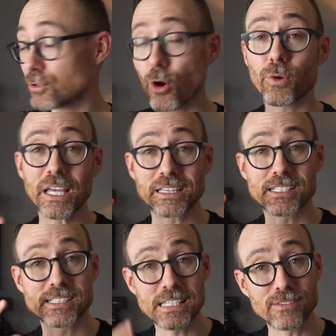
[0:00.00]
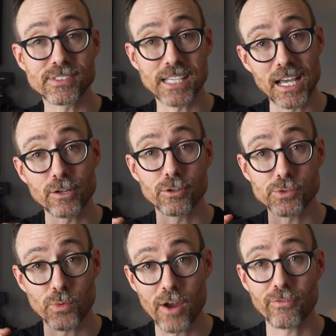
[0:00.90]
don't get the Steve
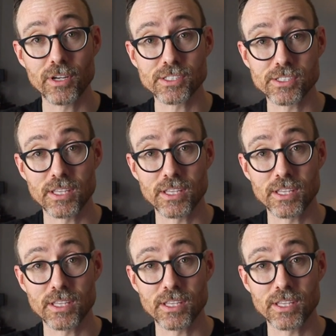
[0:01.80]
Sanders reference,